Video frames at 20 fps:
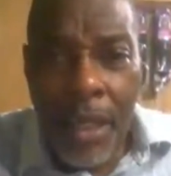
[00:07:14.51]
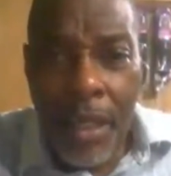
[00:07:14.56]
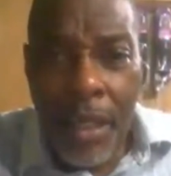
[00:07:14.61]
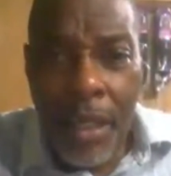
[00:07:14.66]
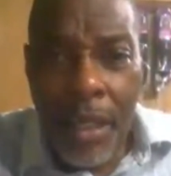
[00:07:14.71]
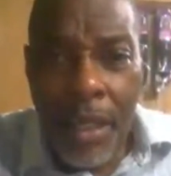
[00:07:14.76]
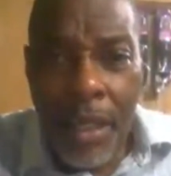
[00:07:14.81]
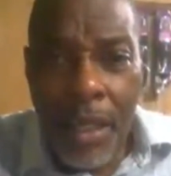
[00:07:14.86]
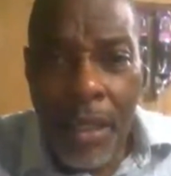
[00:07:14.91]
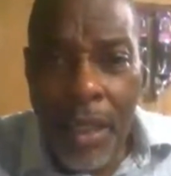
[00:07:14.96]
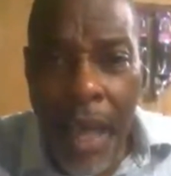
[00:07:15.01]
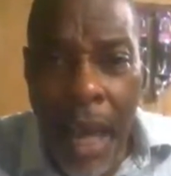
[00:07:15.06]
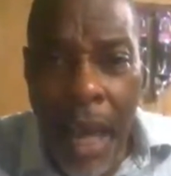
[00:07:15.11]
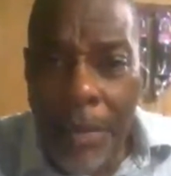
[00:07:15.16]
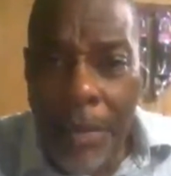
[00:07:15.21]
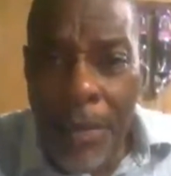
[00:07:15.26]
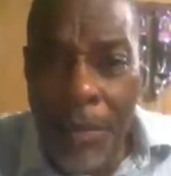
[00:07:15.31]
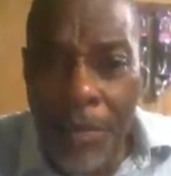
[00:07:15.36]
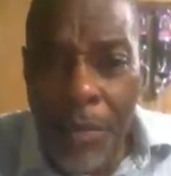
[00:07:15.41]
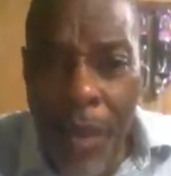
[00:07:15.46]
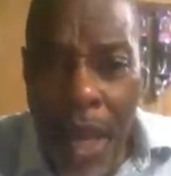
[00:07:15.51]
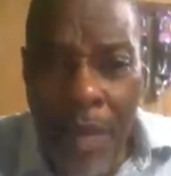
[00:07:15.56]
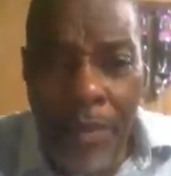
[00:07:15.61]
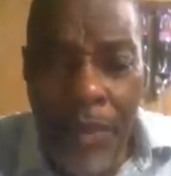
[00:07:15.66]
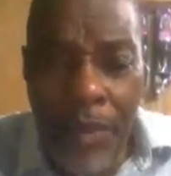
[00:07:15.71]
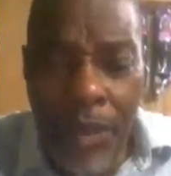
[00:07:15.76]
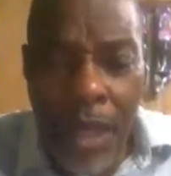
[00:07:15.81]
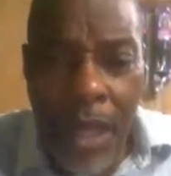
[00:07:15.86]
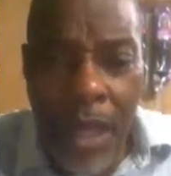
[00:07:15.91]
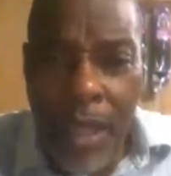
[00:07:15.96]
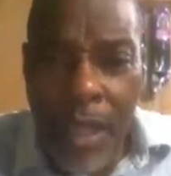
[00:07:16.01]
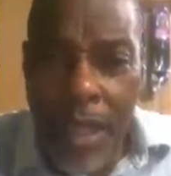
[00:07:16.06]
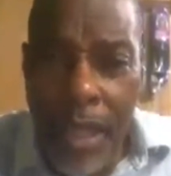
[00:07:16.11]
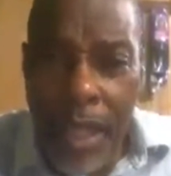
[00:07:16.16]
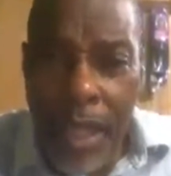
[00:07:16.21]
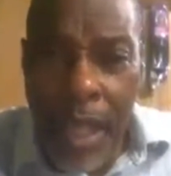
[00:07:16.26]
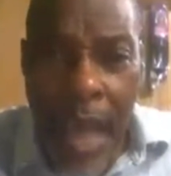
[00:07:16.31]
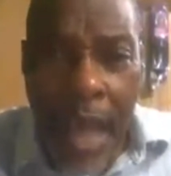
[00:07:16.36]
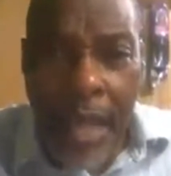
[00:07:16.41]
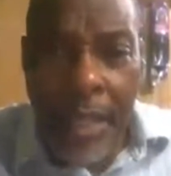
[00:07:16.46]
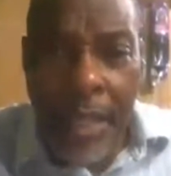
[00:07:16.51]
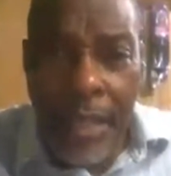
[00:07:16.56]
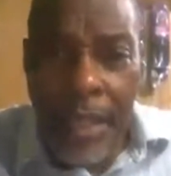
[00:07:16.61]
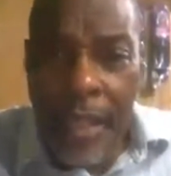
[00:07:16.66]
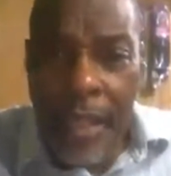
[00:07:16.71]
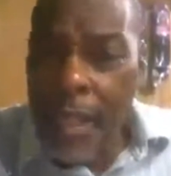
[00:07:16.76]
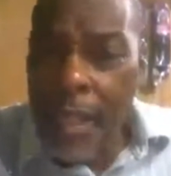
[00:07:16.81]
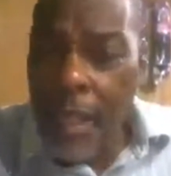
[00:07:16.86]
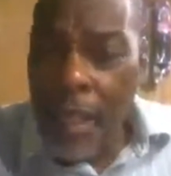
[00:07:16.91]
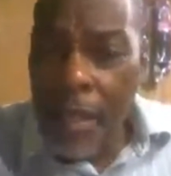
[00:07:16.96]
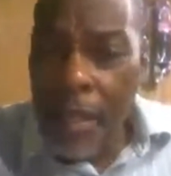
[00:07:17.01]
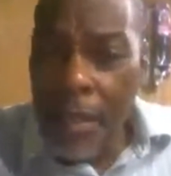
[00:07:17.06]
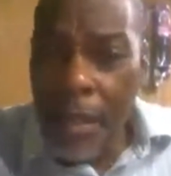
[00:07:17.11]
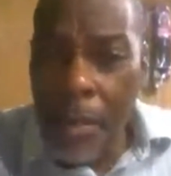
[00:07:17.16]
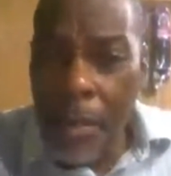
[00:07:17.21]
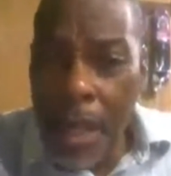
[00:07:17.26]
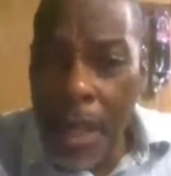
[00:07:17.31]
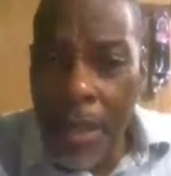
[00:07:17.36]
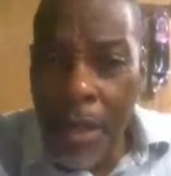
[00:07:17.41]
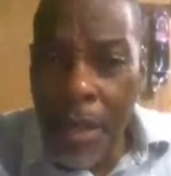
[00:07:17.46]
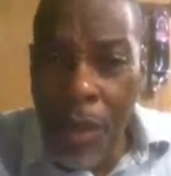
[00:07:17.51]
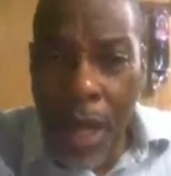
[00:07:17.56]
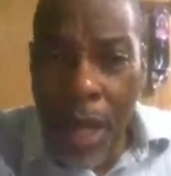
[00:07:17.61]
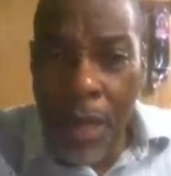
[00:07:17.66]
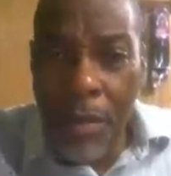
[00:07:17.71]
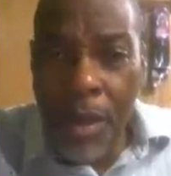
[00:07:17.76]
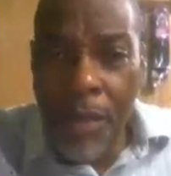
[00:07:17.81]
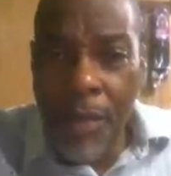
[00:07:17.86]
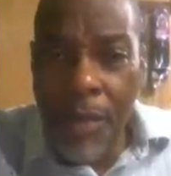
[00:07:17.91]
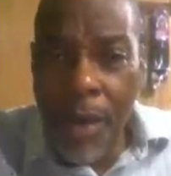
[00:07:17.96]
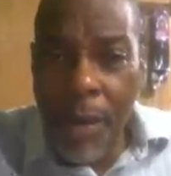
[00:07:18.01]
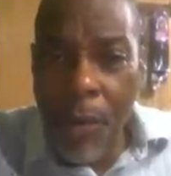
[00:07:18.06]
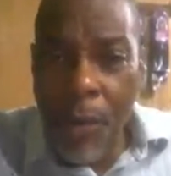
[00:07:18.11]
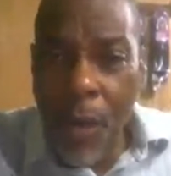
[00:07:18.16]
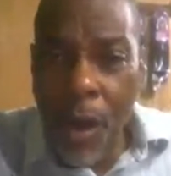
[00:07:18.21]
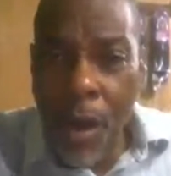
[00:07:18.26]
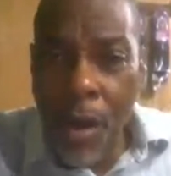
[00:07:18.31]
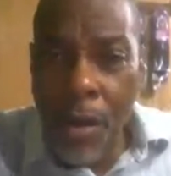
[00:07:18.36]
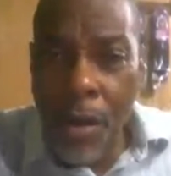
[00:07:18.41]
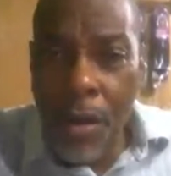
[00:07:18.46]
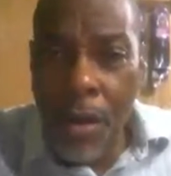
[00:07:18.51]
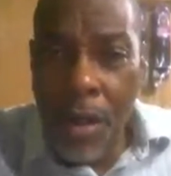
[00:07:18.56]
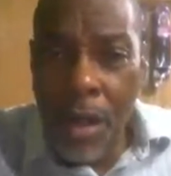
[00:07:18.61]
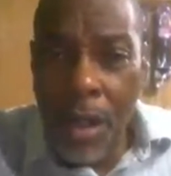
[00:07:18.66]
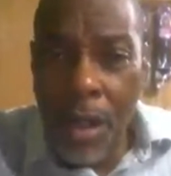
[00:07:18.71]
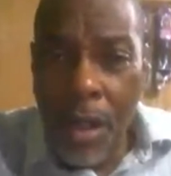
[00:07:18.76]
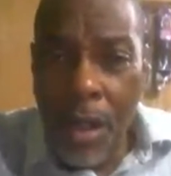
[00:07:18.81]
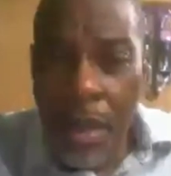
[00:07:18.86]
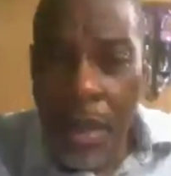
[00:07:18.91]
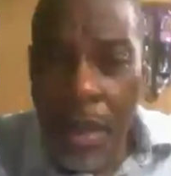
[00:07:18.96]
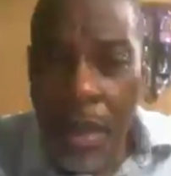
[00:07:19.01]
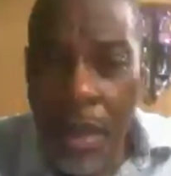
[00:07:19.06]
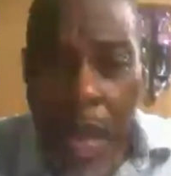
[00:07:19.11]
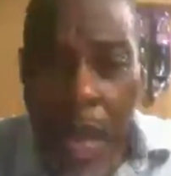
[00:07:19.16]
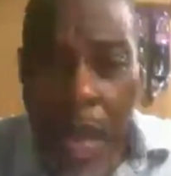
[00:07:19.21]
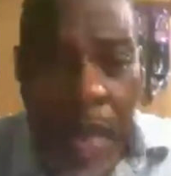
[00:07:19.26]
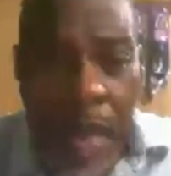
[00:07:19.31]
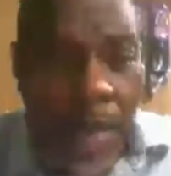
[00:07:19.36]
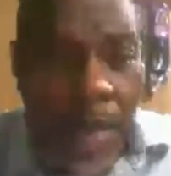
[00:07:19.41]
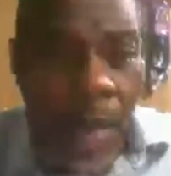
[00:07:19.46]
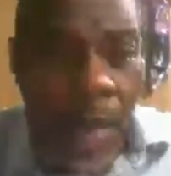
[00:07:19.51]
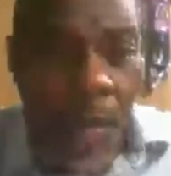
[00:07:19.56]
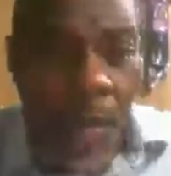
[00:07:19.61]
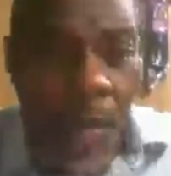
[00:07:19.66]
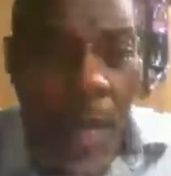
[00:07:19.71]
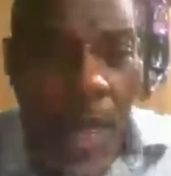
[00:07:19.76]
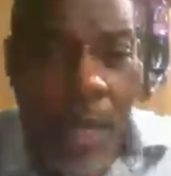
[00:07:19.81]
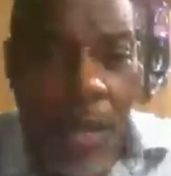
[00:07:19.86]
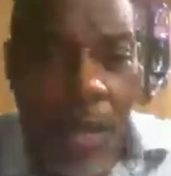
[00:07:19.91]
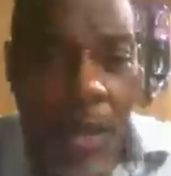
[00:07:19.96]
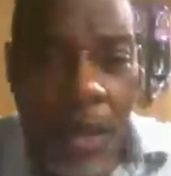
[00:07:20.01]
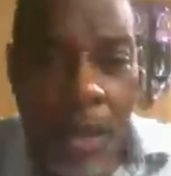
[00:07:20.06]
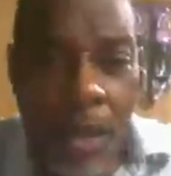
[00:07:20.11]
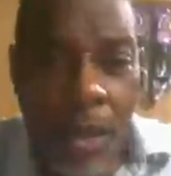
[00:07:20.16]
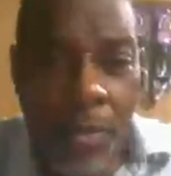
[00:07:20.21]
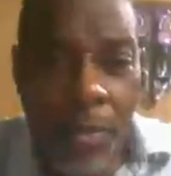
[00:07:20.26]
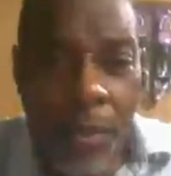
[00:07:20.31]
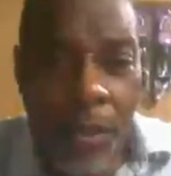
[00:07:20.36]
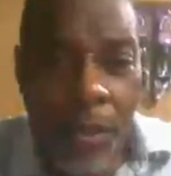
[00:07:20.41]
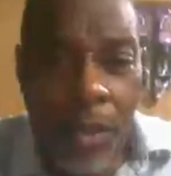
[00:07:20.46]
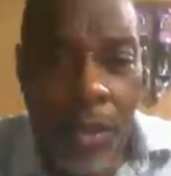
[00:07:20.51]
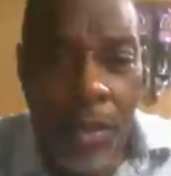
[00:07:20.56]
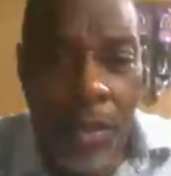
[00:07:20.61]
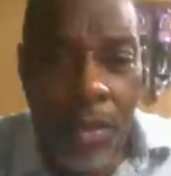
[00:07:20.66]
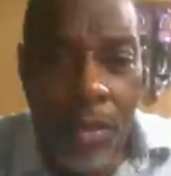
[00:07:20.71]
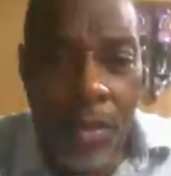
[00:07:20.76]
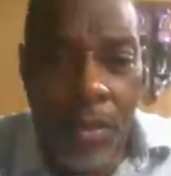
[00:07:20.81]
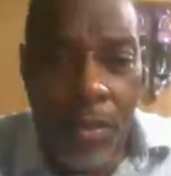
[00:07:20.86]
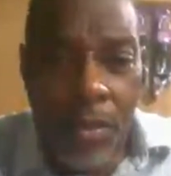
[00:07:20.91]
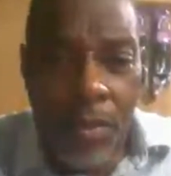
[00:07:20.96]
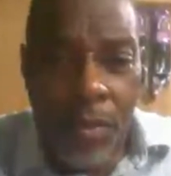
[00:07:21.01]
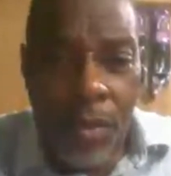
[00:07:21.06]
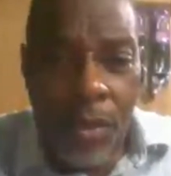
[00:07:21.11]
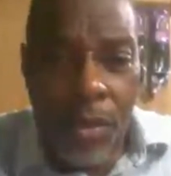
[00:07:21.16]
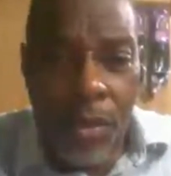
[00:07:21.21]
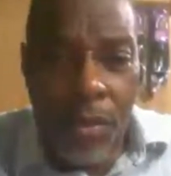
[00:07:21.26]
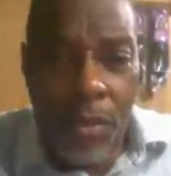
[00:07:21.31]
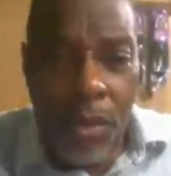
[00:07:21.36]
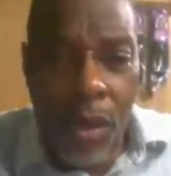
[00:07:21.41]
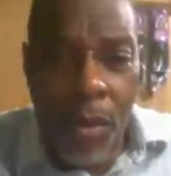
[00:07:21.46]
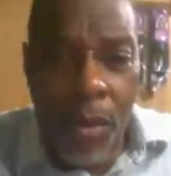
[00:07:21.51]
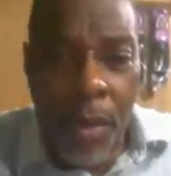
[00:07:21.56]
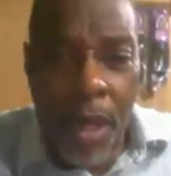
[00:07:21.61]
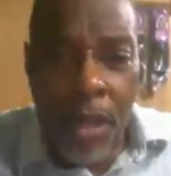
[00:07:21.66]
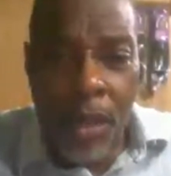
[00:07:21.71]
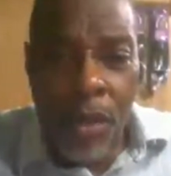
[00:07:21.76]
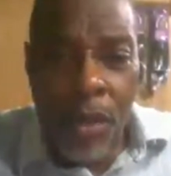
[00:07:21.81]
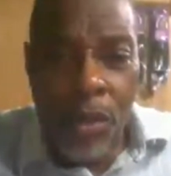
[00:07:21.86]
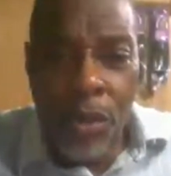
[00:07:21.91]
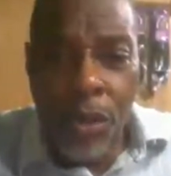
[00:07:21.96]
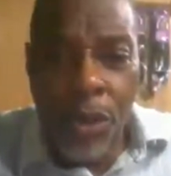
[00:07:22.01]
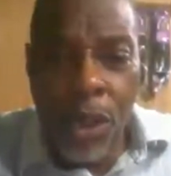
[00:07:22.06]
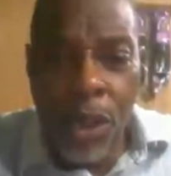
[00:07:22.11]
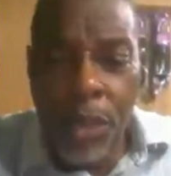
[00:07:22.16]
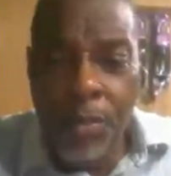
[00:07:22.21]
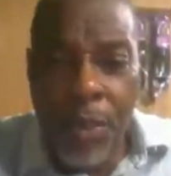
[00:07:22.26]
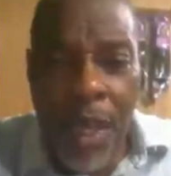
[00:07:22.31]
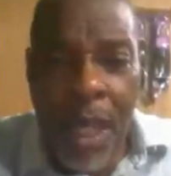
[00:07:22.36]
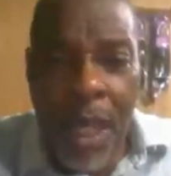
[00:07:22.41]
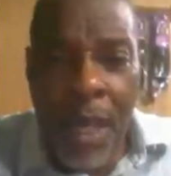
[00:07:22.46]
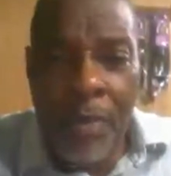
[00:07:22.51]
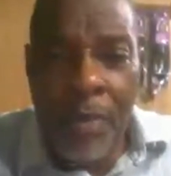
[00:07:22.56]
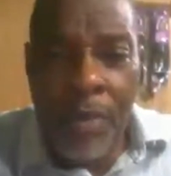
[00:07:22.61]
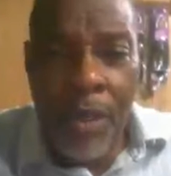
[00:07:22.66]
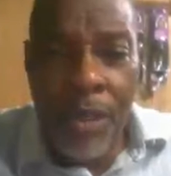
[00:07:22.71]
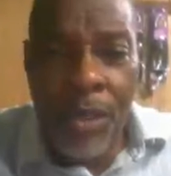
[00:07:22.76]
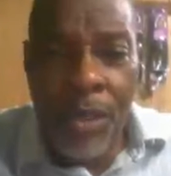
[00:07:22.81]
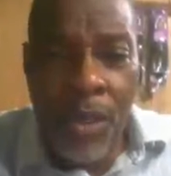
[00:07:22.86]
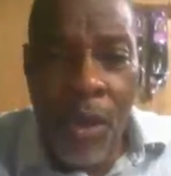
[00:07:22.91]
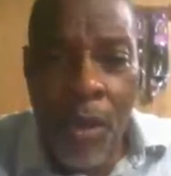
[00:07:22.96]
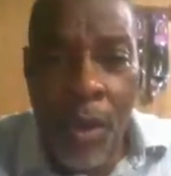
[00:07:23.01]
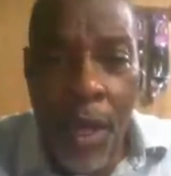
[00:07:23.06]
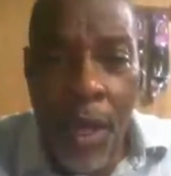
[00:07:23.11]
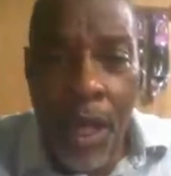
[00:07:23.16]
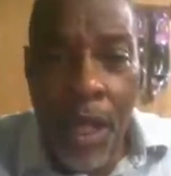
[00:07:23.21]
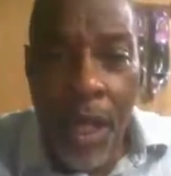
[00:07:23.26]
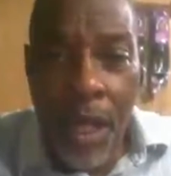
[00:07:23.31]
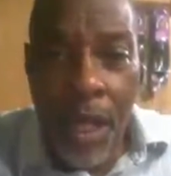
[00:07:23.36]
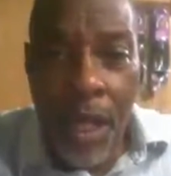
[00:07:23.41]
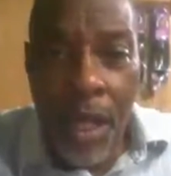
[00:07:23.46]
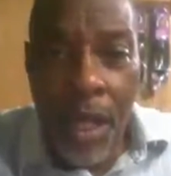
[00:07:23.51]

Times haven't said anything that I can see. Somebody correct me if I'm wrong, but I don't see no major news source pick up this story.